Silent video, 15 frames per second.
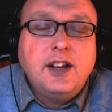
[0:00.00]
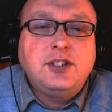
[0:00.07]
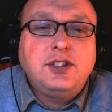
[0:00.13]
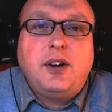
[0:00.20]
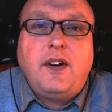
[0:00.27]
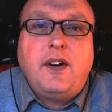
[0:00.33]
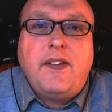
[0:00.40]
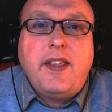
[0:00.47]

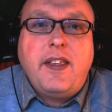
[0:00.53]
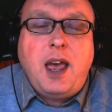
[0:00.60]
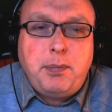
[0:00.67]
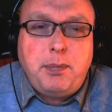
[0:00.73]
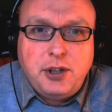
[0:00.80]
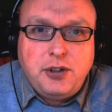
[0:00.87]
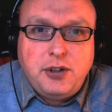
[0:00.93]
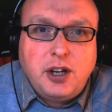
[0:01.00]
So
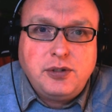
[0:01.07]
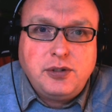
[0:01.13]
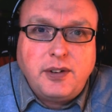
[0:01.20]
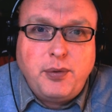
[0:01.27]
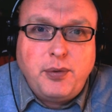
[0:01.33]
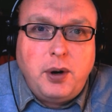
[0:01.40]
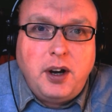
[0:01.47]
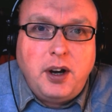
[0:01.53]
Happy New Year to
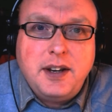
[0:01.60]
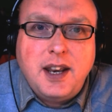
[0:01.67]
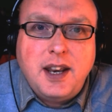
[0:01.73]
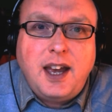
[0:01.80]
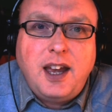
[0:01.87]
everyone.